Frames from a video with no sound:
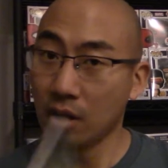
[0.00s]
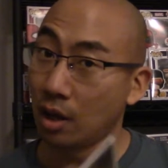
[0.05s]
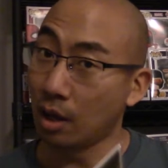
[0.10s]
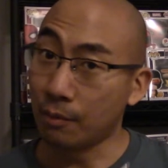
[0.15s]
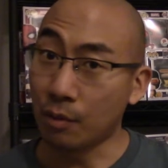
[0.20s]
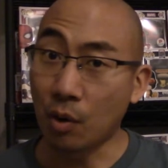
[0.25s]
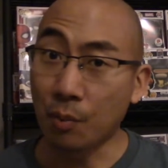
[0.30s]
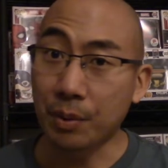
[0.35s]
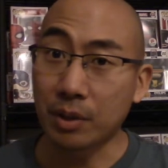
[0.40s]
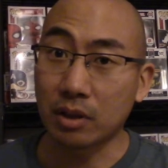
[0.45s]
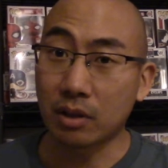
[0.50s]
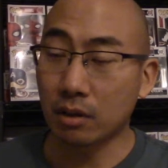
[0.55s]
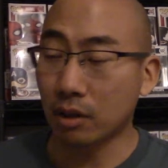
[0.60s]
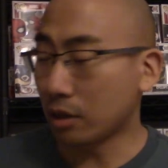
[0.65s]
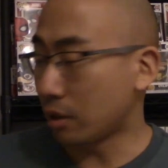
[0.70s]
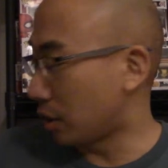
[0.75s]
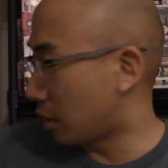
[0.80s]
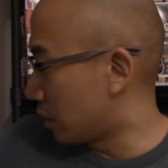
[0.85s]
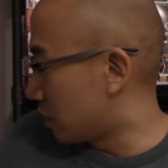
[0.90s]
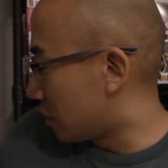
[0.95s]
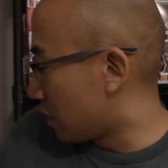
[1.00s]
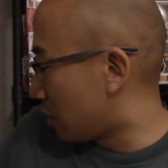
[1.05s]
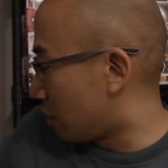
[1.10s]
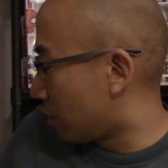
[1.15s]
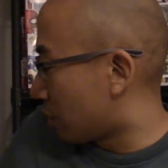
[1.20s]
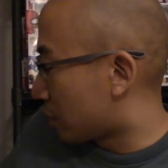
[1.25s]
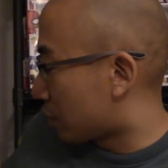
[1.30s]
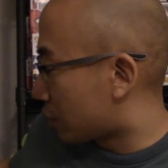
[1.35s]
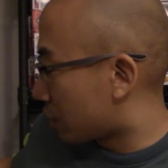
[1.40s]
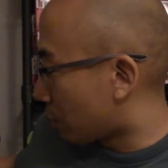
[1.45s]
hoping they're going to continue
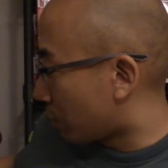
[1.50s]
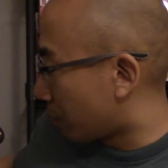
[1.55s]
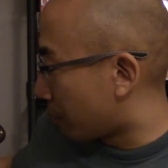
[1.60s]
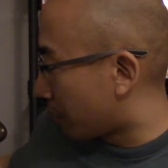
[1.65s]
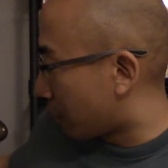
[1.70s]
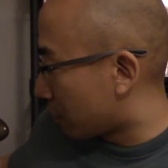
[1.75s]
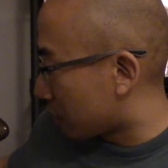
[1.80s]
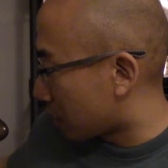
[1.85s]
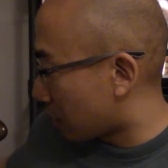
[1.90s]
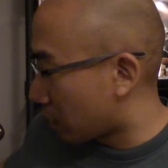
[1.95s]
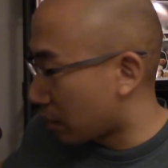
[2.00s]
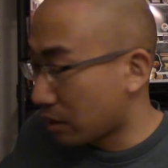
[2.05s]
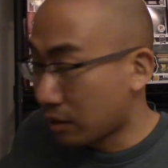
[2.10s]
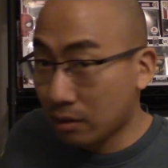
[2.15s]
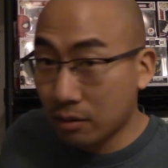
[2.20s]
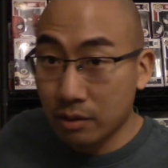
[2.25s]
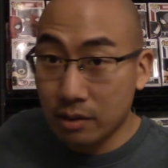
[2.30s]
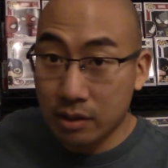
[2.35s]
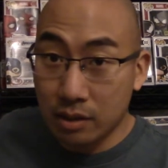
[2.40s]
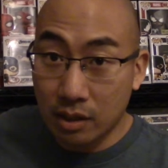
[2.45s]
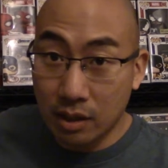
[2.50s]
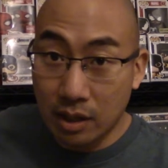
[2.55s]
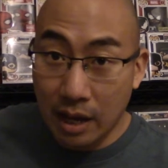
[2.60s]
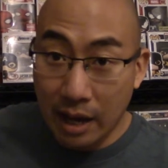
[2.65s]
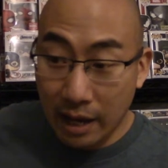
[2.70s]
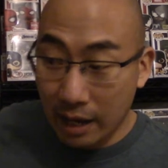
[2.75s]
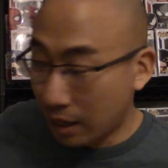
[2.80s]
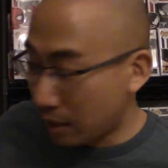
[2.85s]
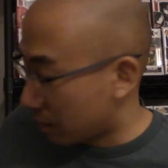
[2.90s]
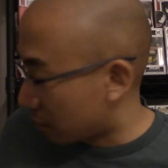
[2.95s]
the story because I think there is a
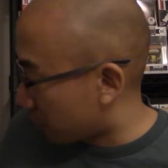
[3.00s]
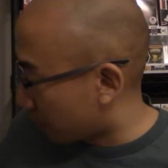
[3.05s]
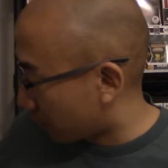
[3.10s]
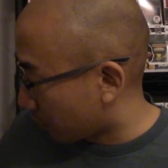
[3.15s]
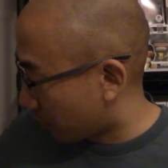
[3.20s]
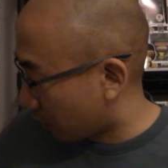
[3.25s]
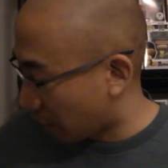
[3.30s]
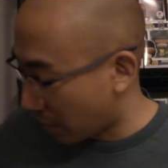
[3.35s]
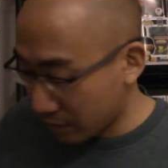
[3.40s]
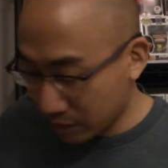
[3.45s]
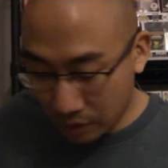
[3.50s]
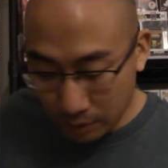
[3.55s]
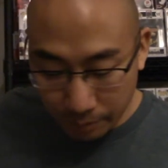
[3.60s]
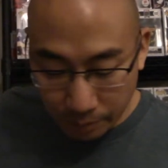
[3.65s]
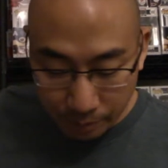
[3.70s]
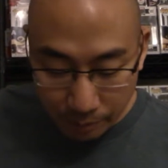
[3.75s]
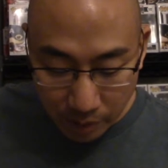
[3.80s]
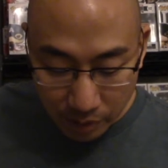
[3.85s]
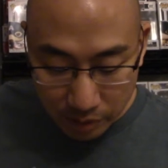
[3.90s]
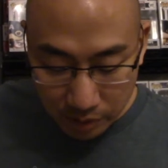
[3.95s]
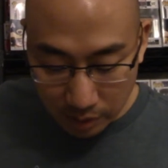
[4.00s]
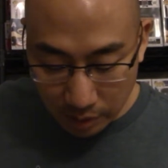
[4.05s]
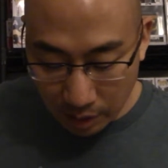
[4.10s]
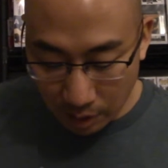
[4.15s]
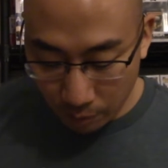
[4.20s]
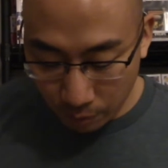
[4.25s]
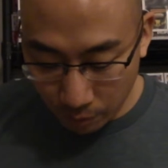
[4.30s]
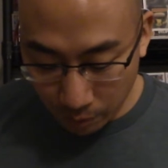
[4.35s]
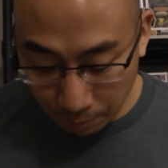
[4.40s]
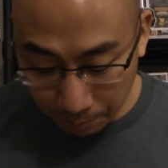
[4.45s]
hiatus for the last couple months on
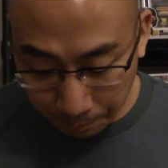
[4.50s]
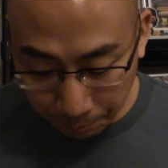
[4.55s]
that one.